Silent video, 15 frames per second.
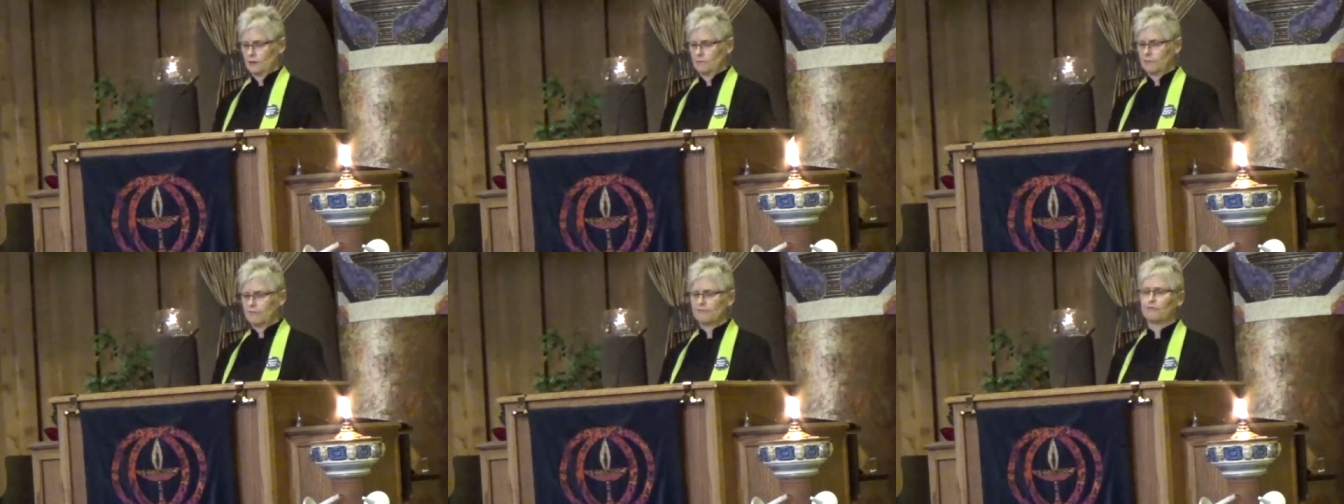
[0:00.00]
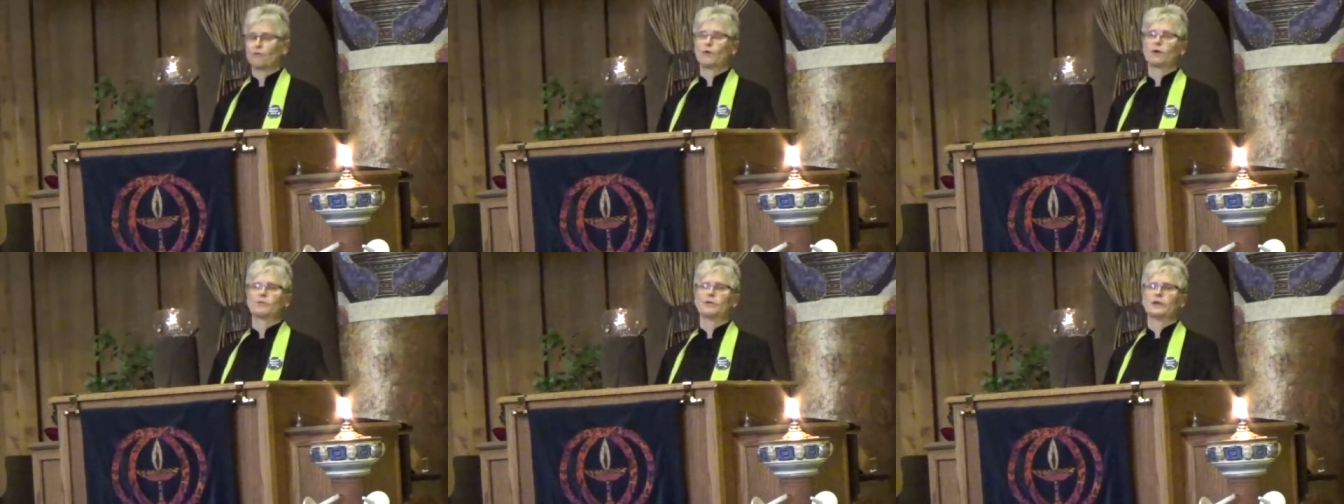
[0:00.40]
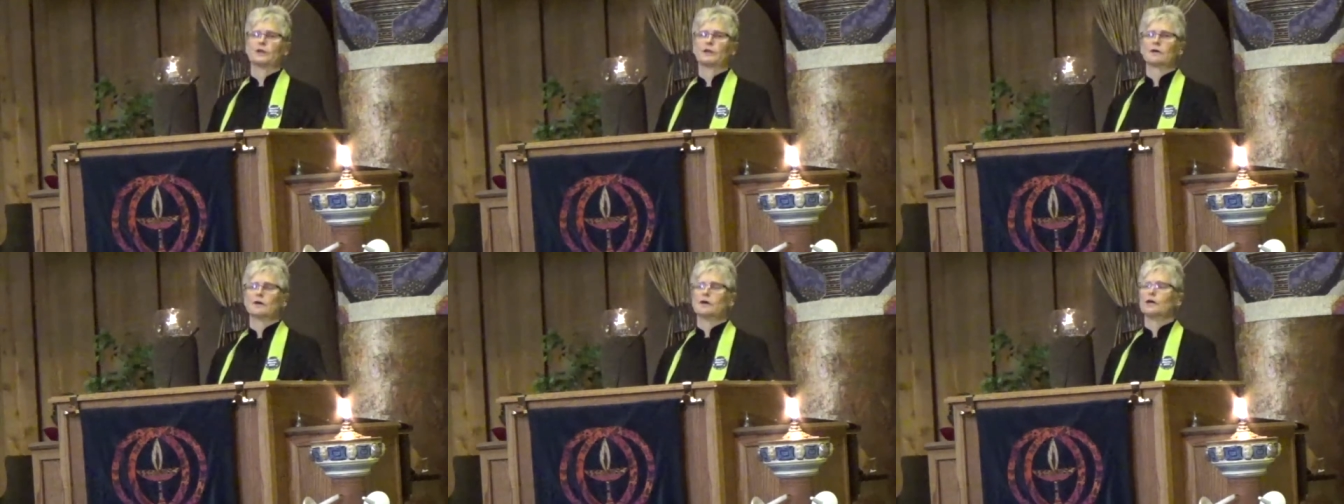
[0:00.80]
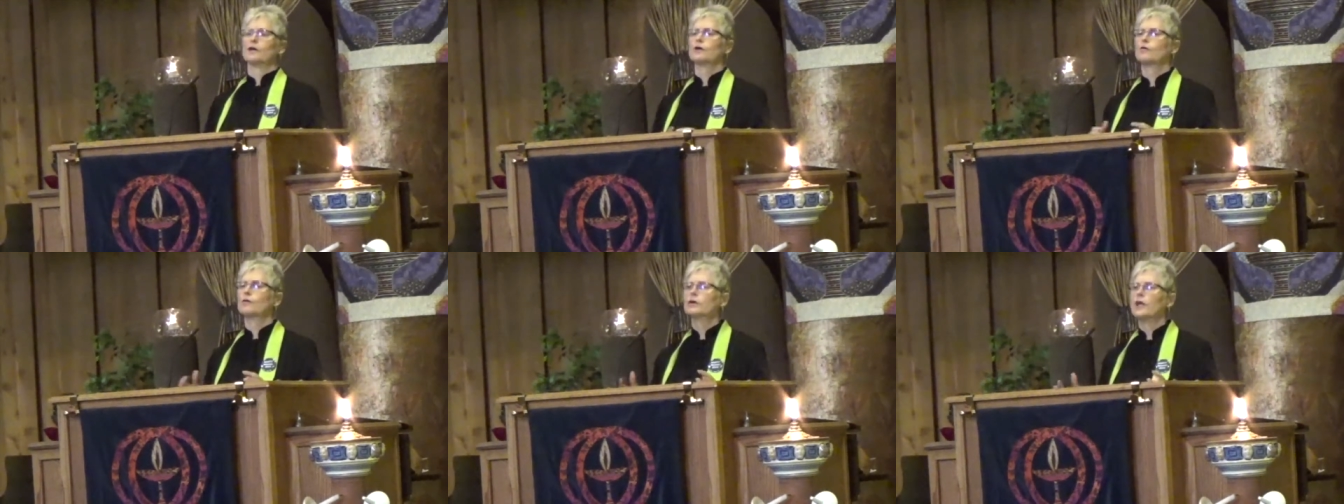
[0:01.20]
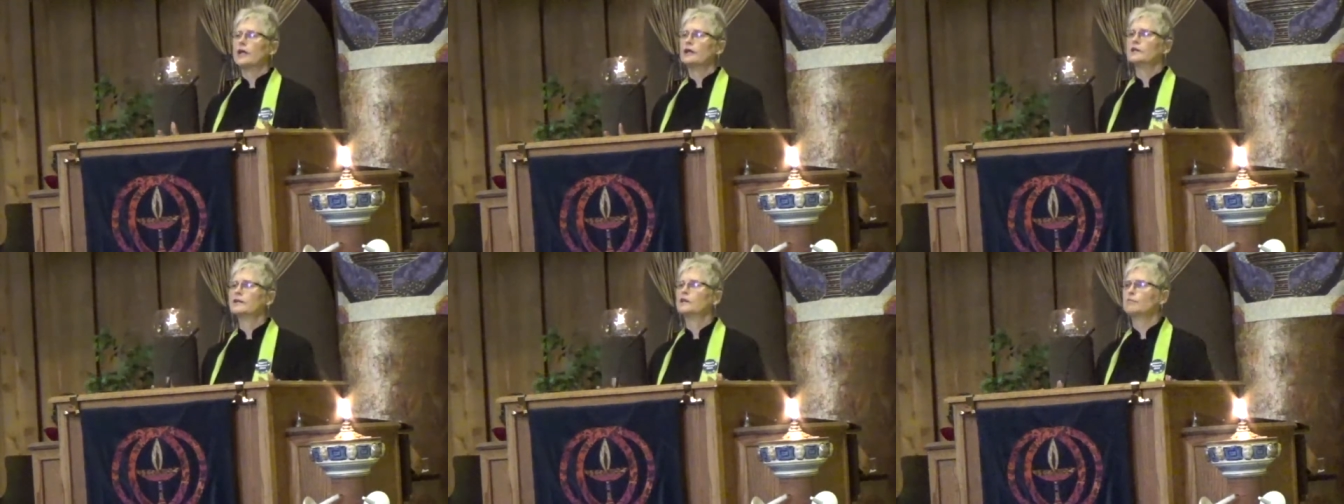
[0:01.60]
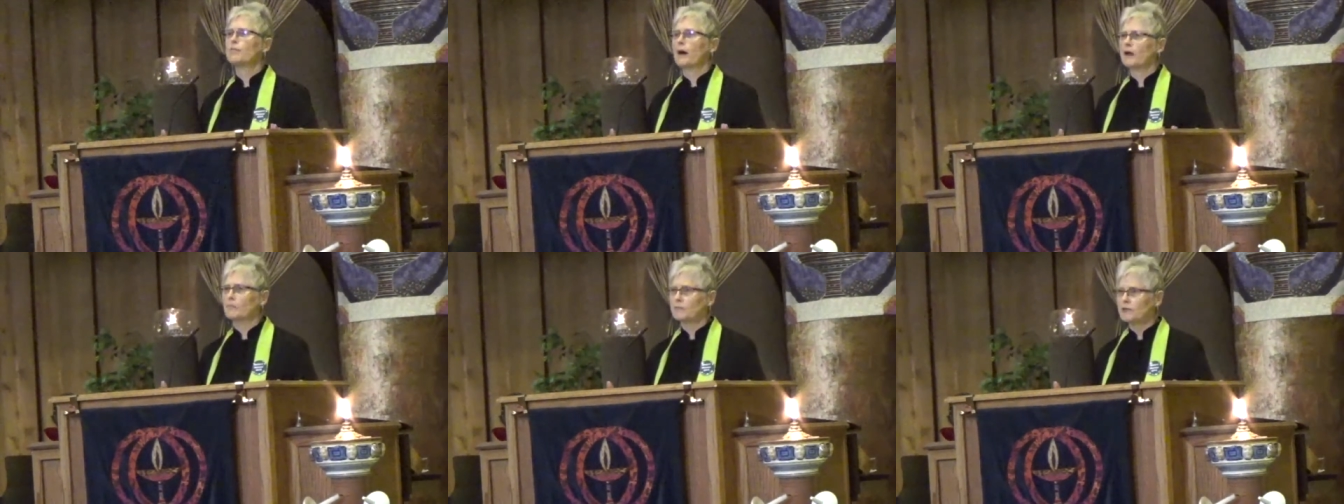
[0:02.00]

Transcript: before me, created by